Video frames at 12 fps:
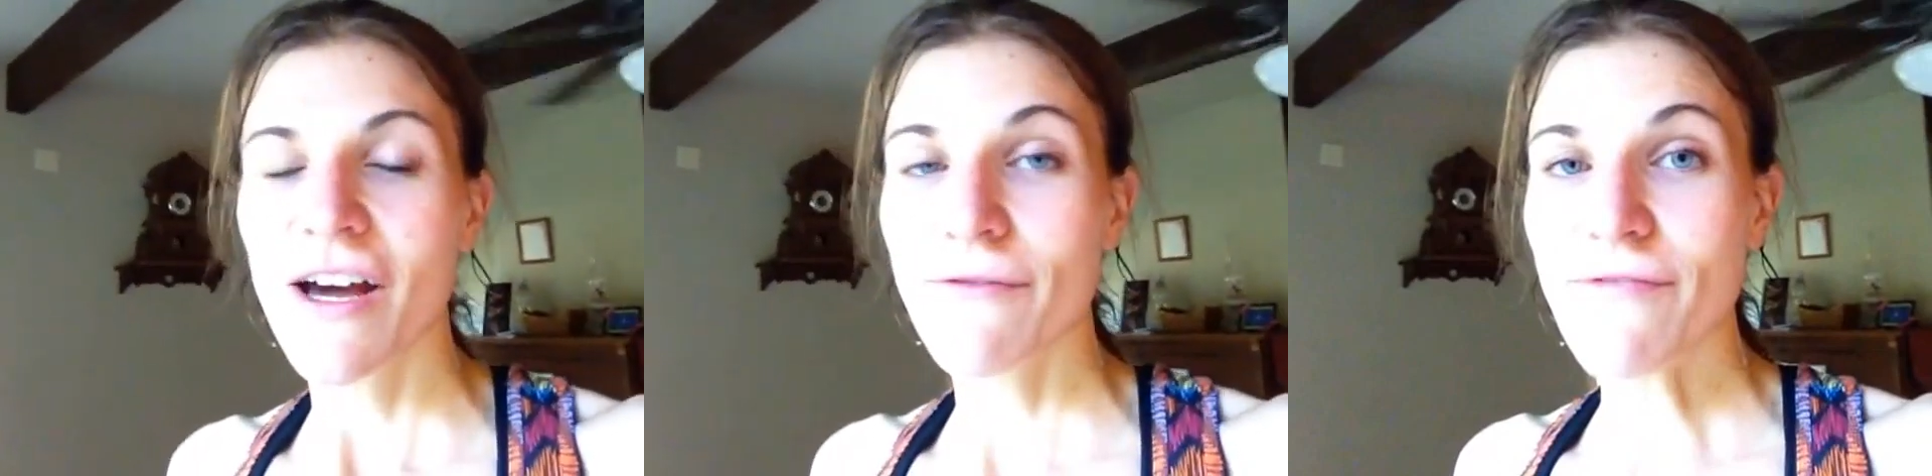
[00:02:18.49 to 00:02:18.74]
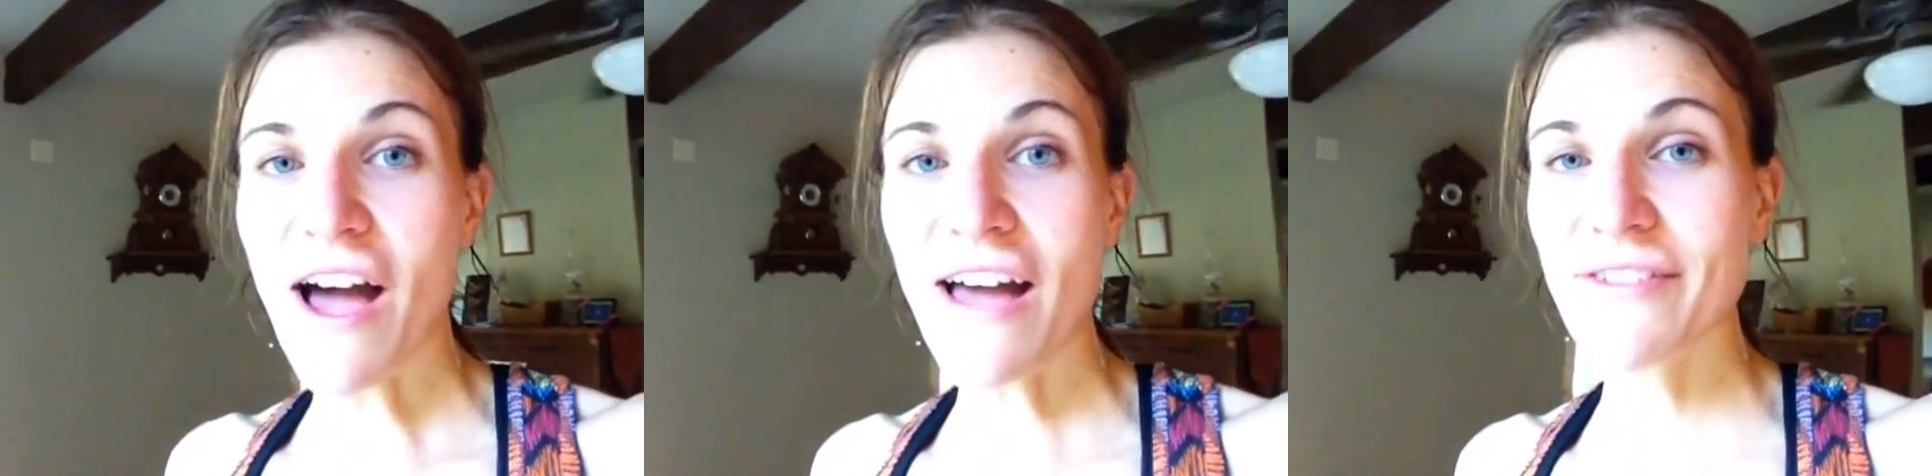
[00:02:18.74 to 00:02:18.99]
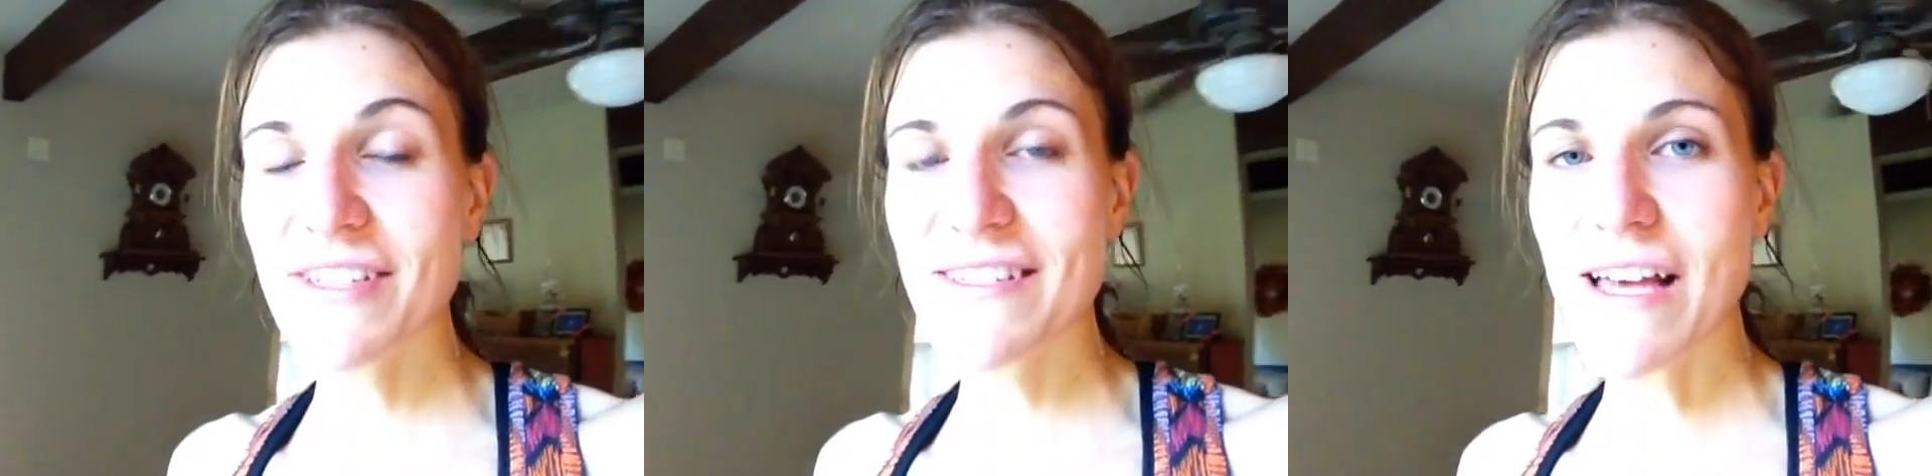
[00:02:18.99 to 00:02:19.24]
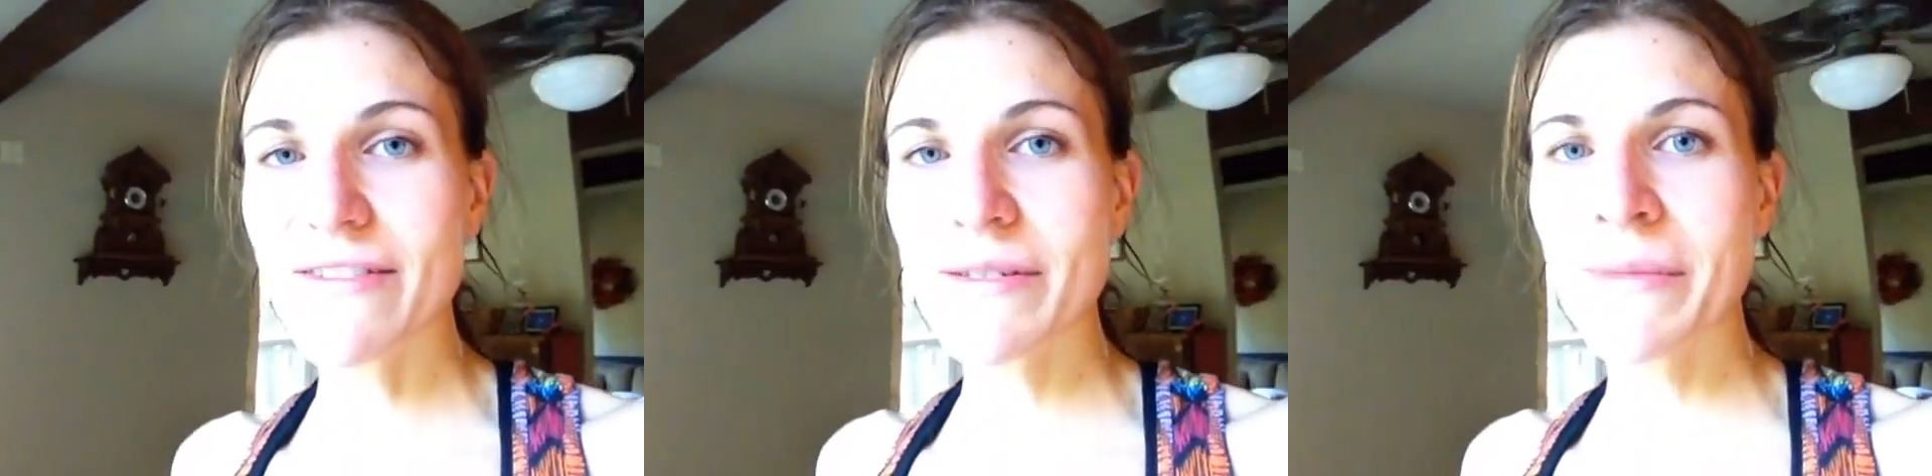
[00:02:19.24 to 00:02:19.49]
5 to
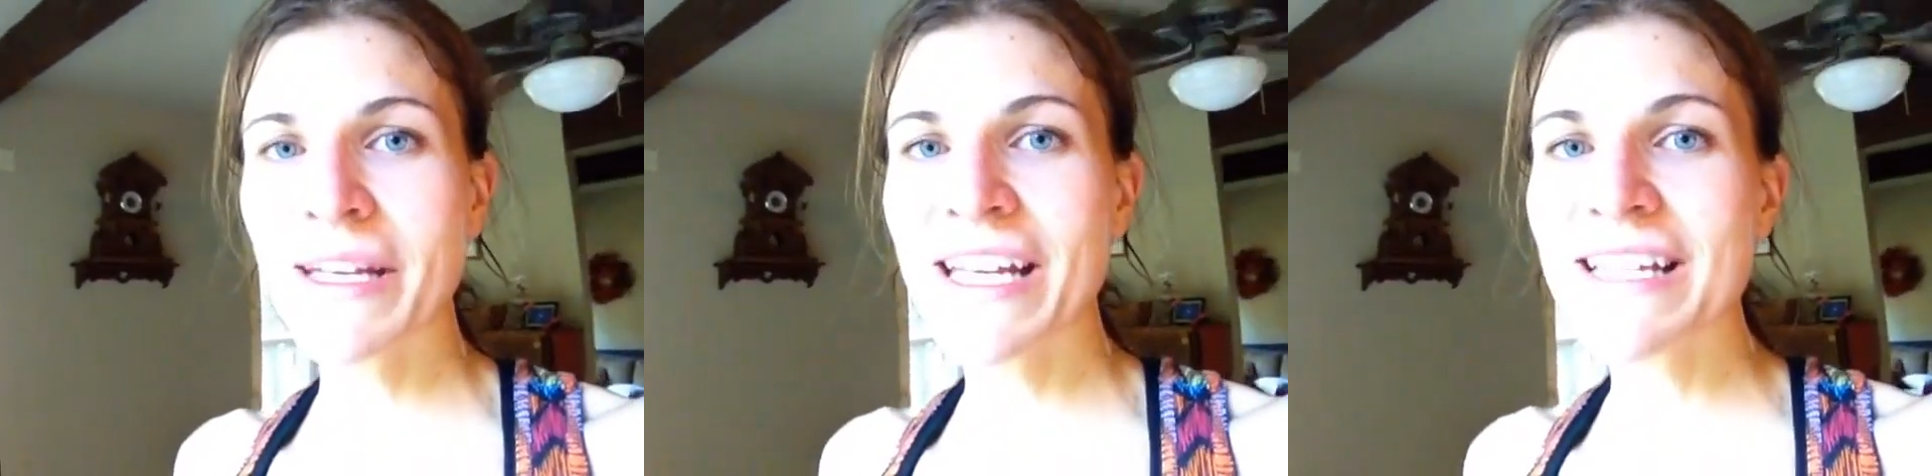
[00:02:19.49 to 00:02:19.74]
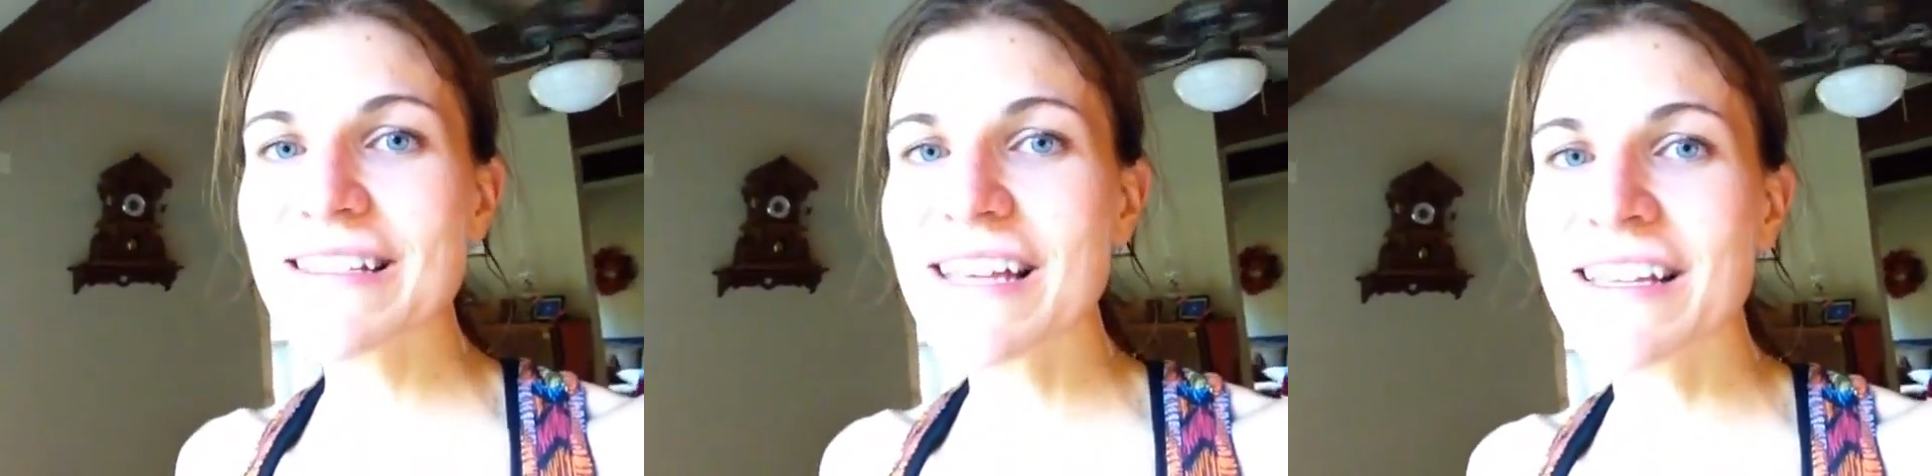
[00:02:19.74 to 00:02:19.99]
7 minutes,